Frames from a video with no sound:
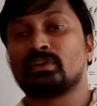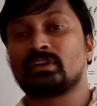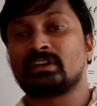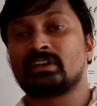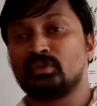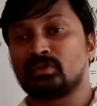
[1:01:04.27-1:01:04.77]
and
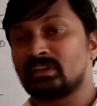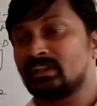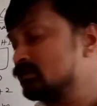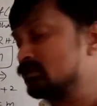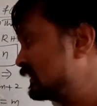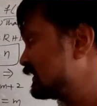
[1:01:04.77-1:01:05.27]
more. Now
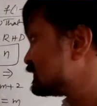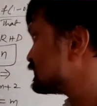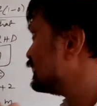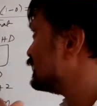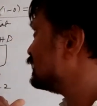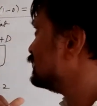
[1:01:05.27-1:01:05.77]
it is
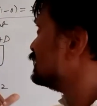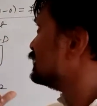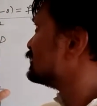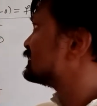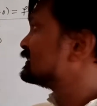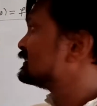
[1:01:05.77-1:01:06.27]
the
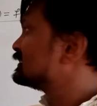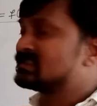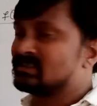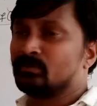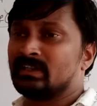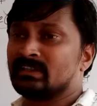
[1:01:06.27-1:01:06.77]
sixth
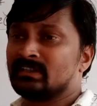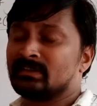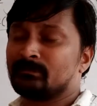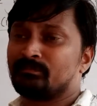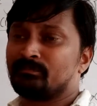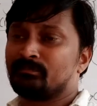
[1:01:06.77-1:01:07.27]
one,
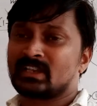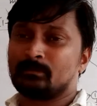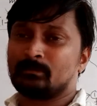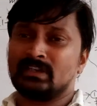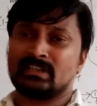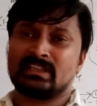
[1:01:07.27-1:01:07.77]

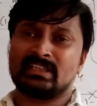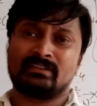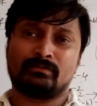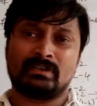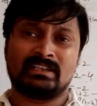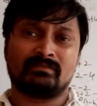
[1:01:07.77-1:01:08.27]
but that
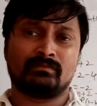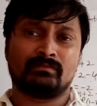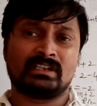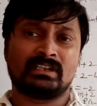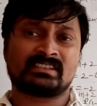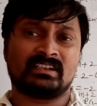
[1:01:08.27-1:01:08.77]
one
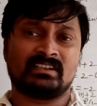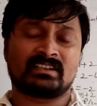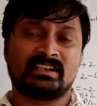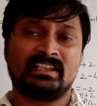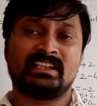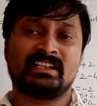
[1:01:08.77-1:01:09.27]
was
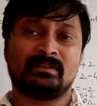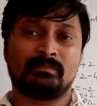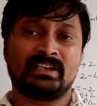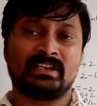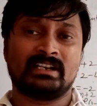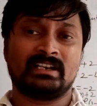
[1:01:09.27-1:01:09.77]
already
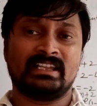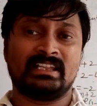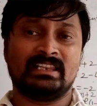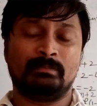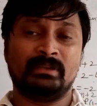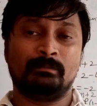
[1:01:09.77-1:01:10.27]
completed
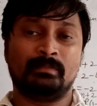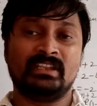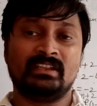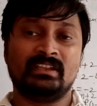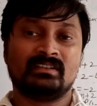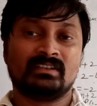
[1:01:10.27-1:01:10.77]
LPP,
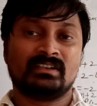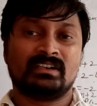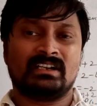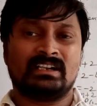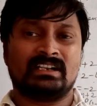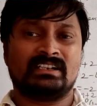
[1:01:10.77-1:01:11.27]

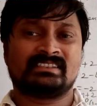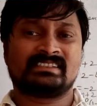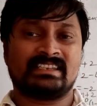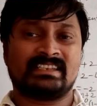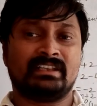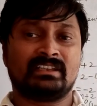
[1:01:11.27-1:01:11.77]

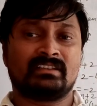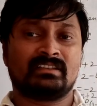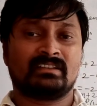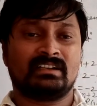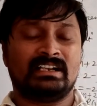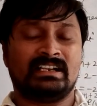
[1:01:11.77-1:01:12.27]
7,
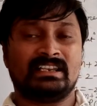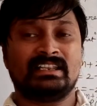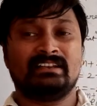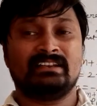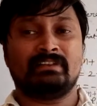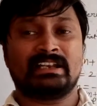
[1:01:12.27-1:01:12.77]
and
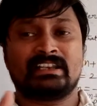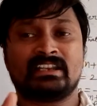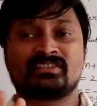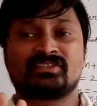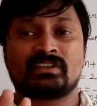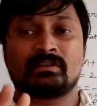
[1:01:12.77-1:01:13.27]
then
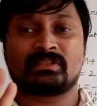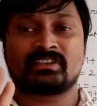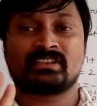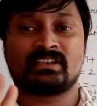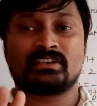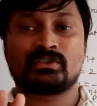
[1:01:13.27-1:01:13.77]
vectors chapters
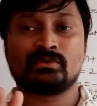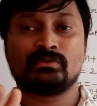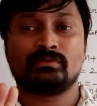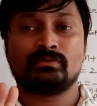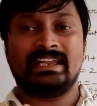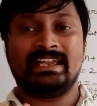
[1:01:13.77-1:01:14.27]
are 2,
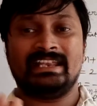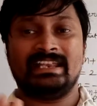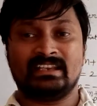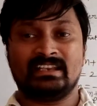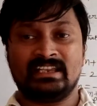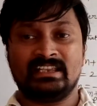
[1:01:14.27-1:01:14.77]
8,
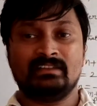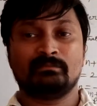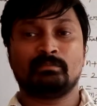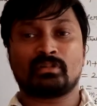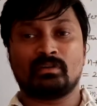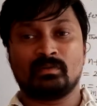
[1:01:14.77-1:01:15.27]
9,
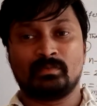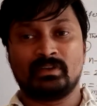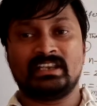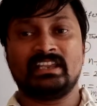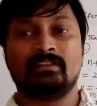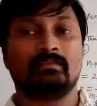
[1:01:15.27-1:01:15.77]

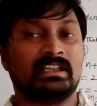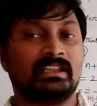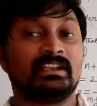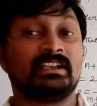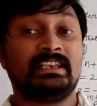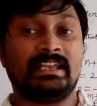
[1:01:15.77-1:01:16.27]
probability 1,
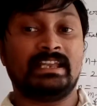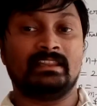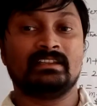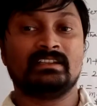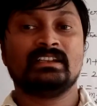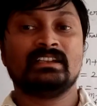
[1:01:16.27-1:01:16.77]
10.
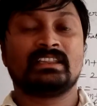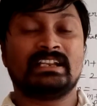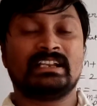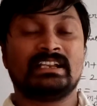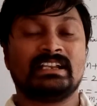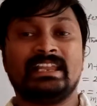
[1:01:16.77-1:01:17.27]
The
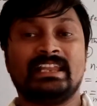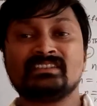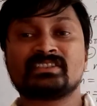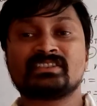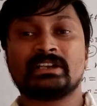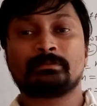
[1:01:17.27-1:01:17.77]
10
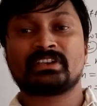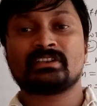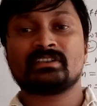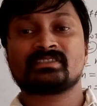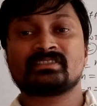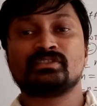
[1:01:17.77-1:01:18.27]

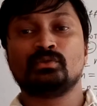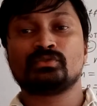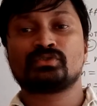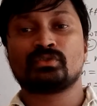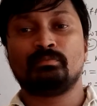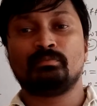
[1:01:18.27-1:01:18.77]
chapters you
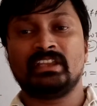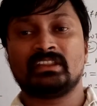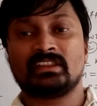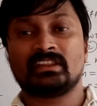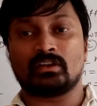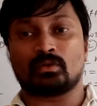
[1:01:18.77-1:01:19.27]
should be
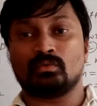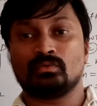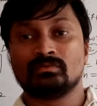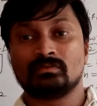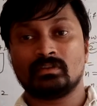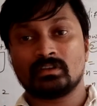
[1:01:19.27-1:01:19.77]
thorough.
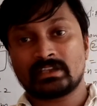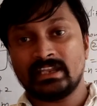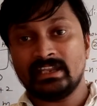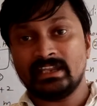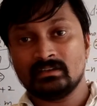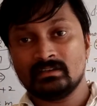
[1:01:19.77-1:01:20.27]

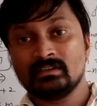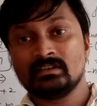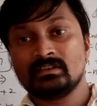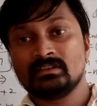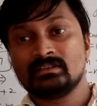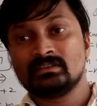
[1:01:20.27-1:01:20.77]
Okay?
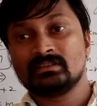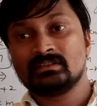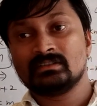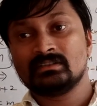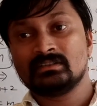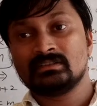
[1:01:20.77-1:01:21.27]

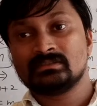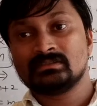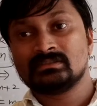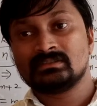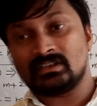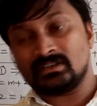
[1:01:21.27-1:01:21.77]

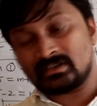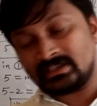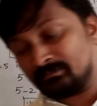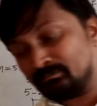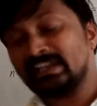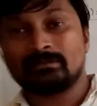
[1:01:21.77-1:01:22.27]
Okay.
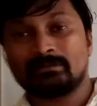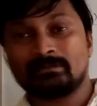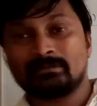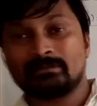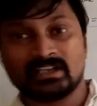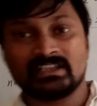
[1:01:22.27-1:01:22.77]
Mega
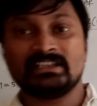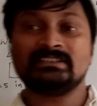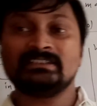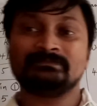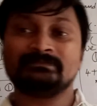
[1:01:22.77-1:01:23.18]
you all.